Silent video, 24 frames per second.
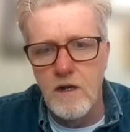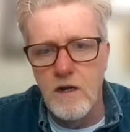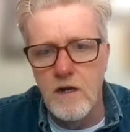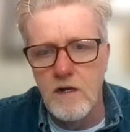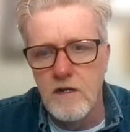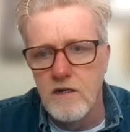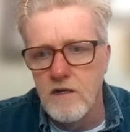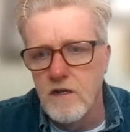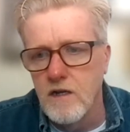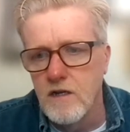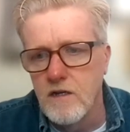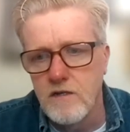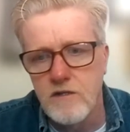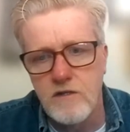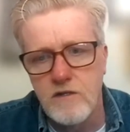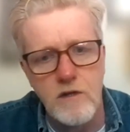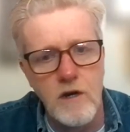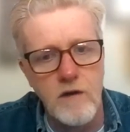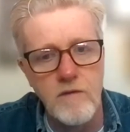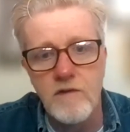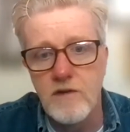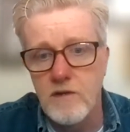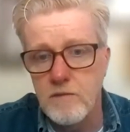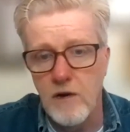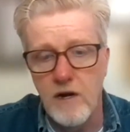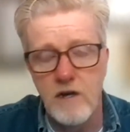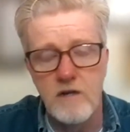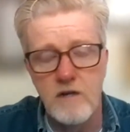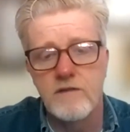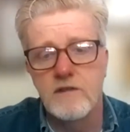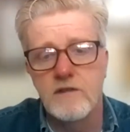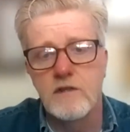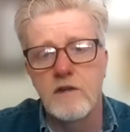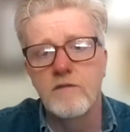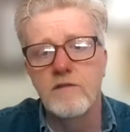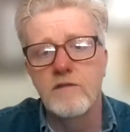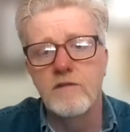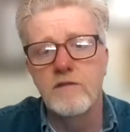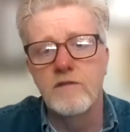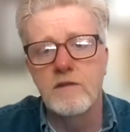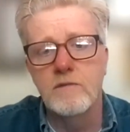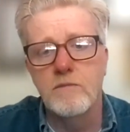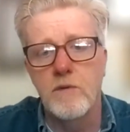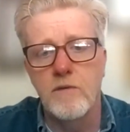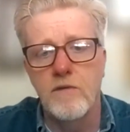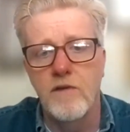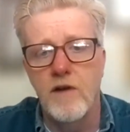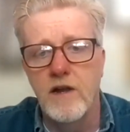a, a, service by a
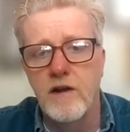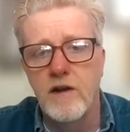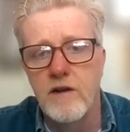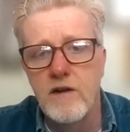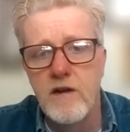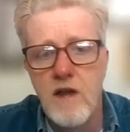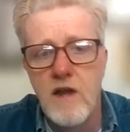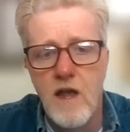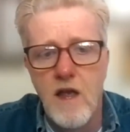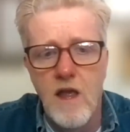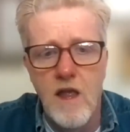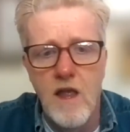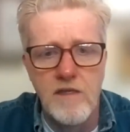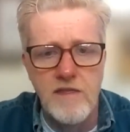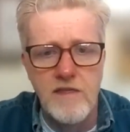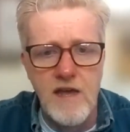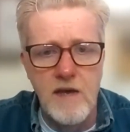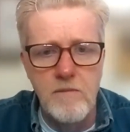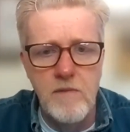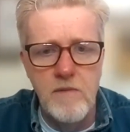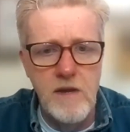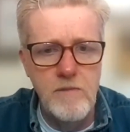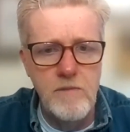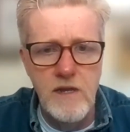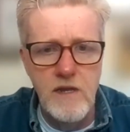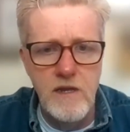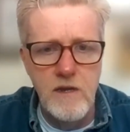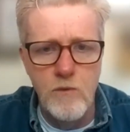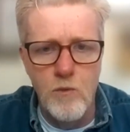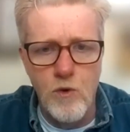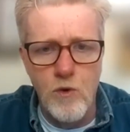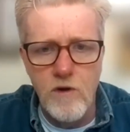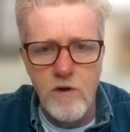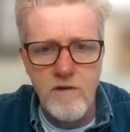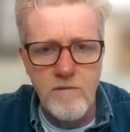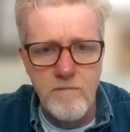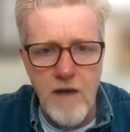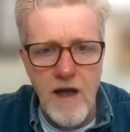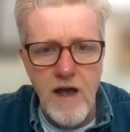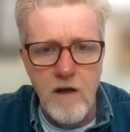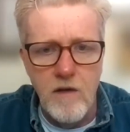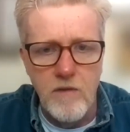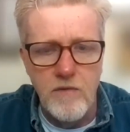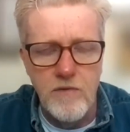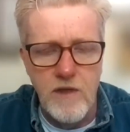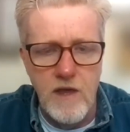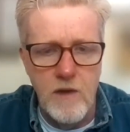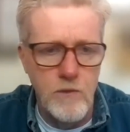service provider that may be word of
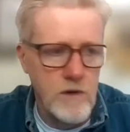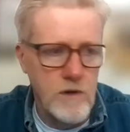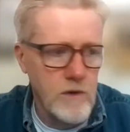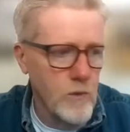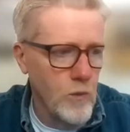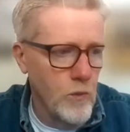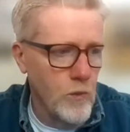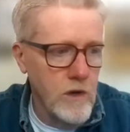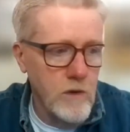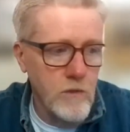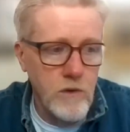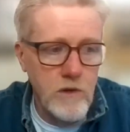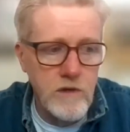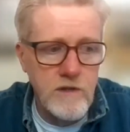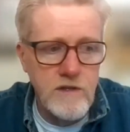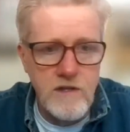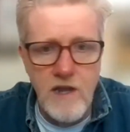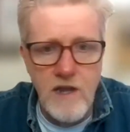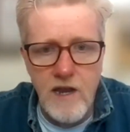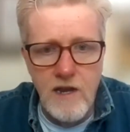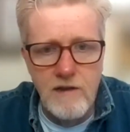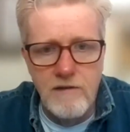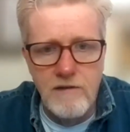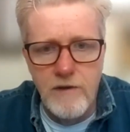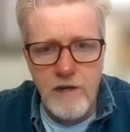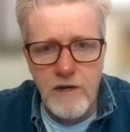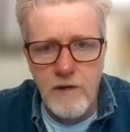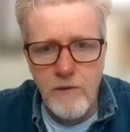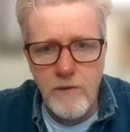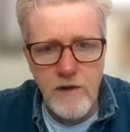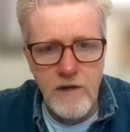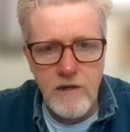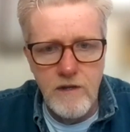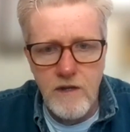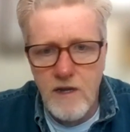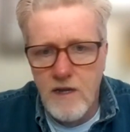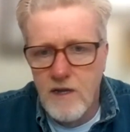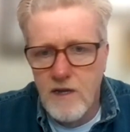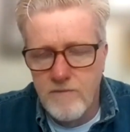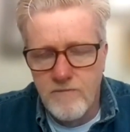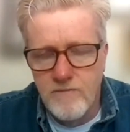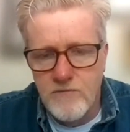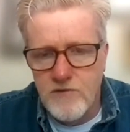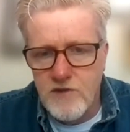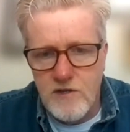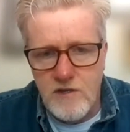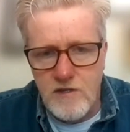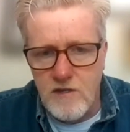mouth and we, we would say you know what
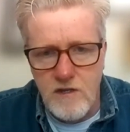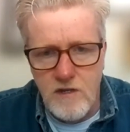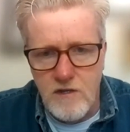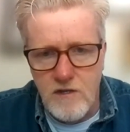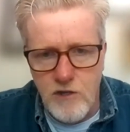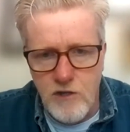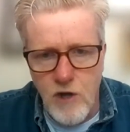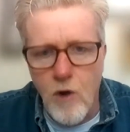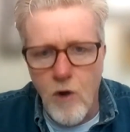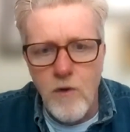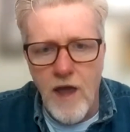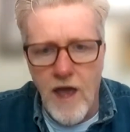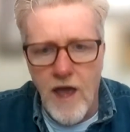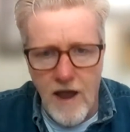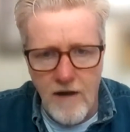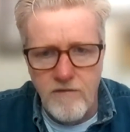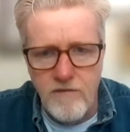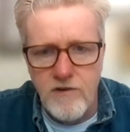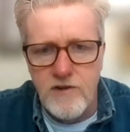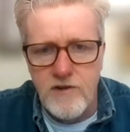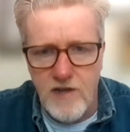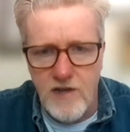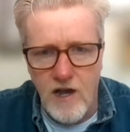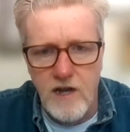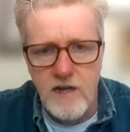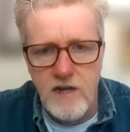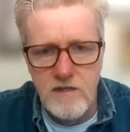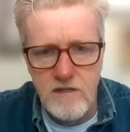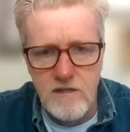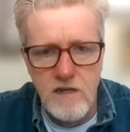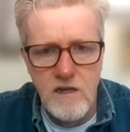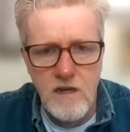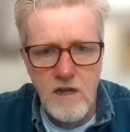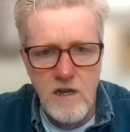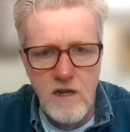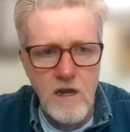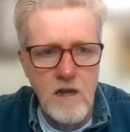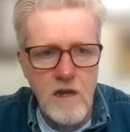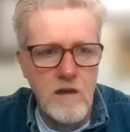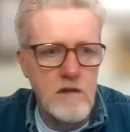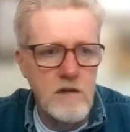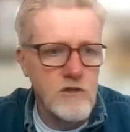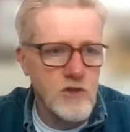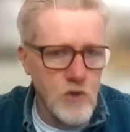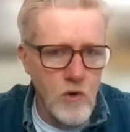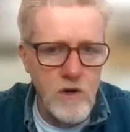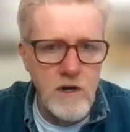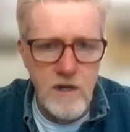don't advertise
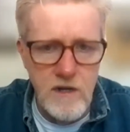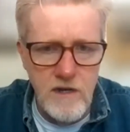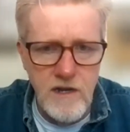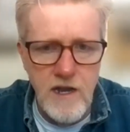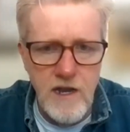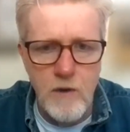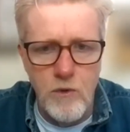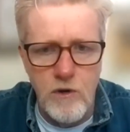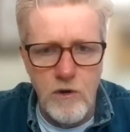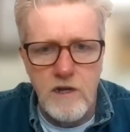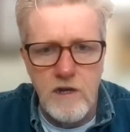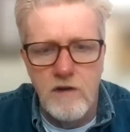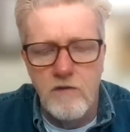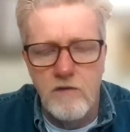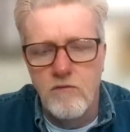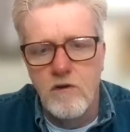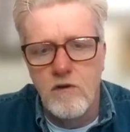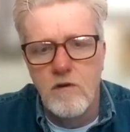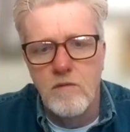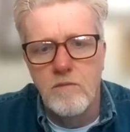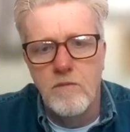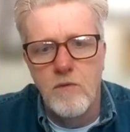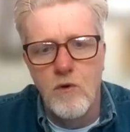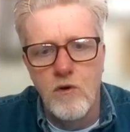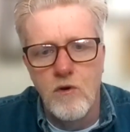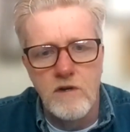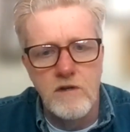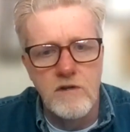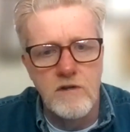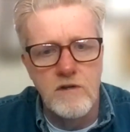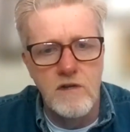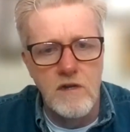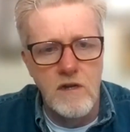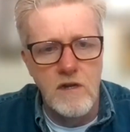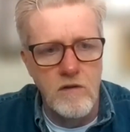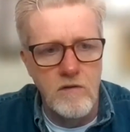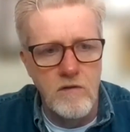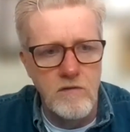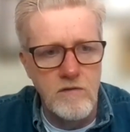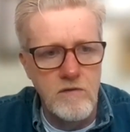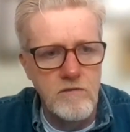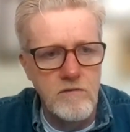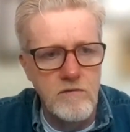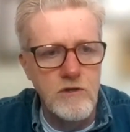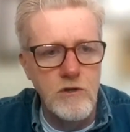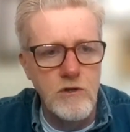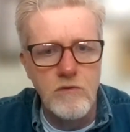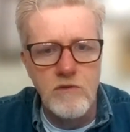join a networking group or you know
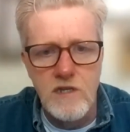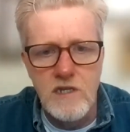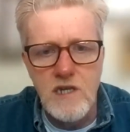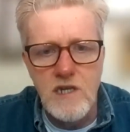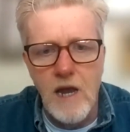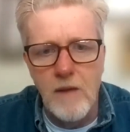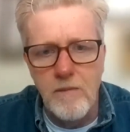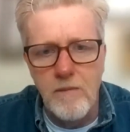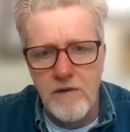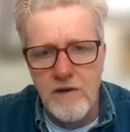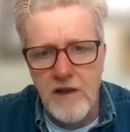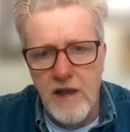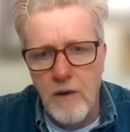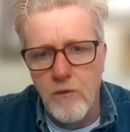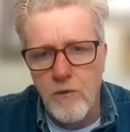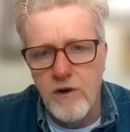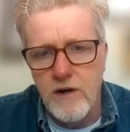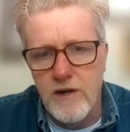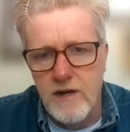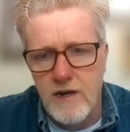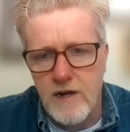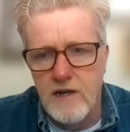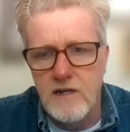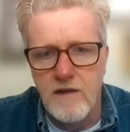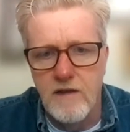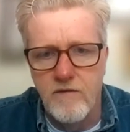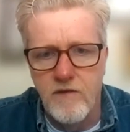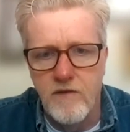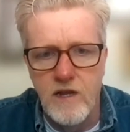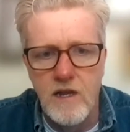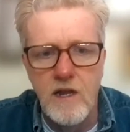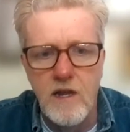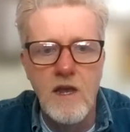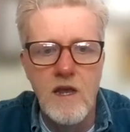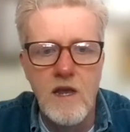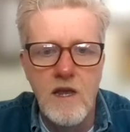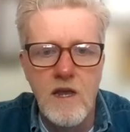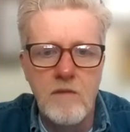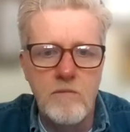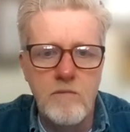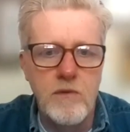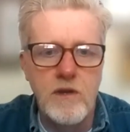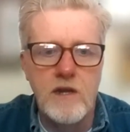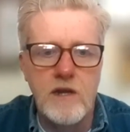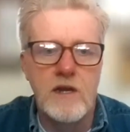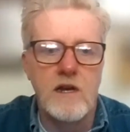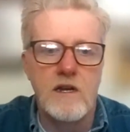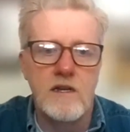do this type of networking activity
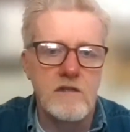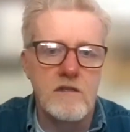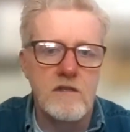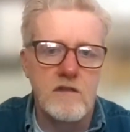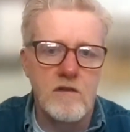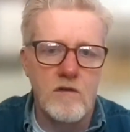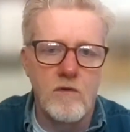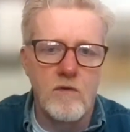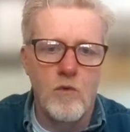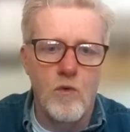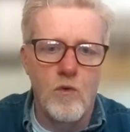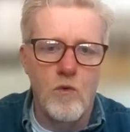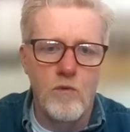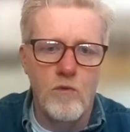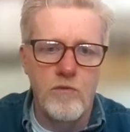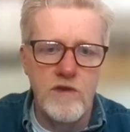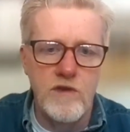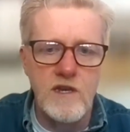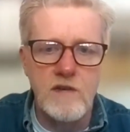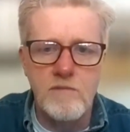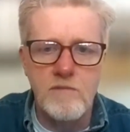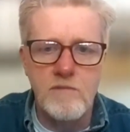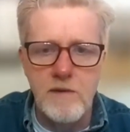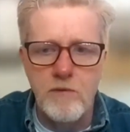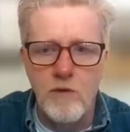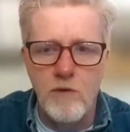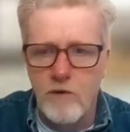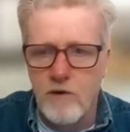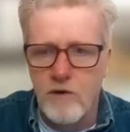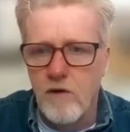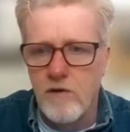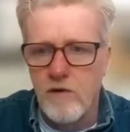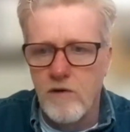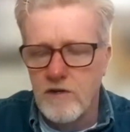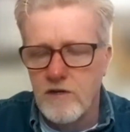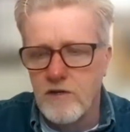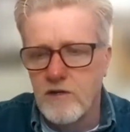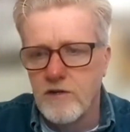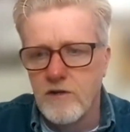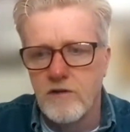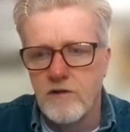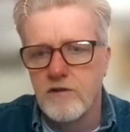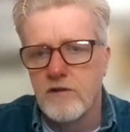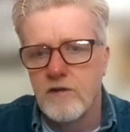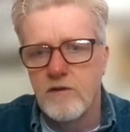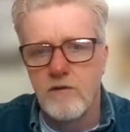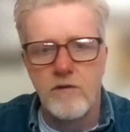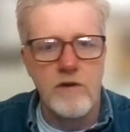because these people are going to
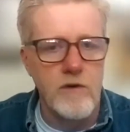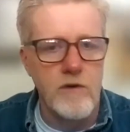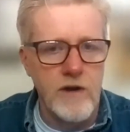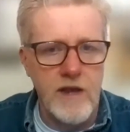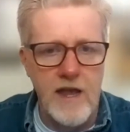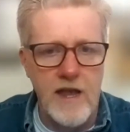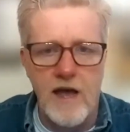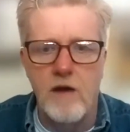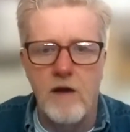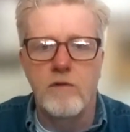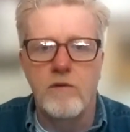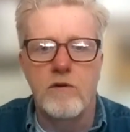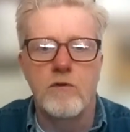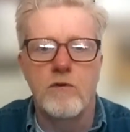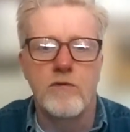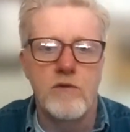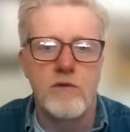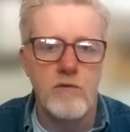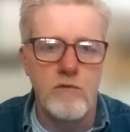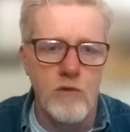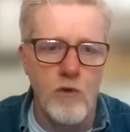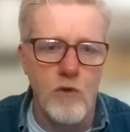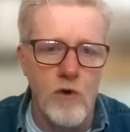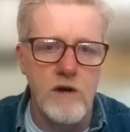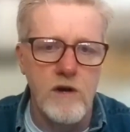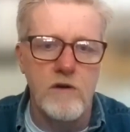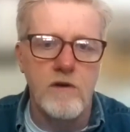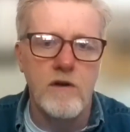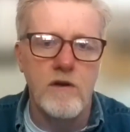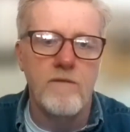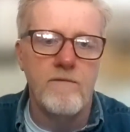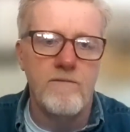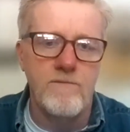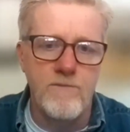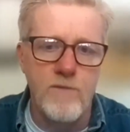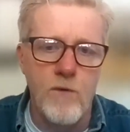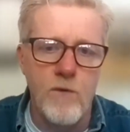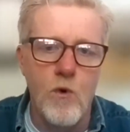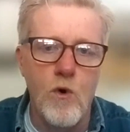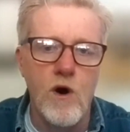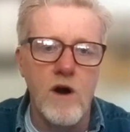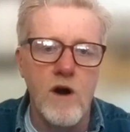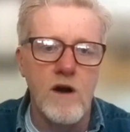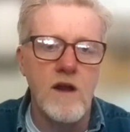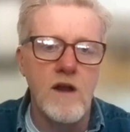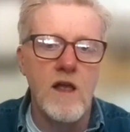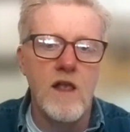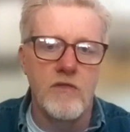turn to their accountant or their lawyer
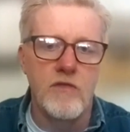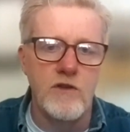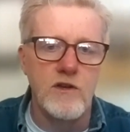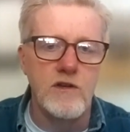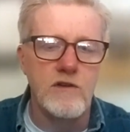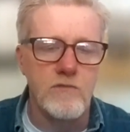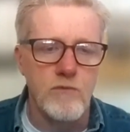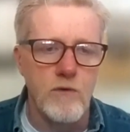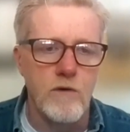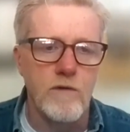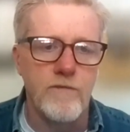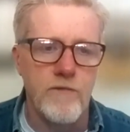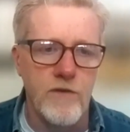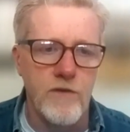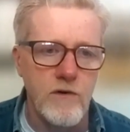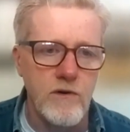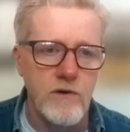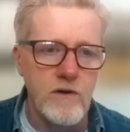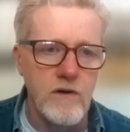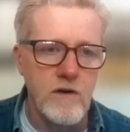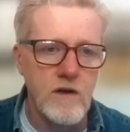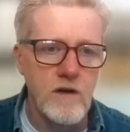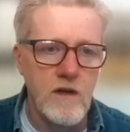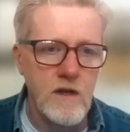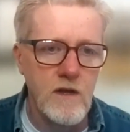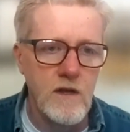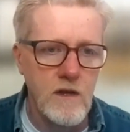for this referral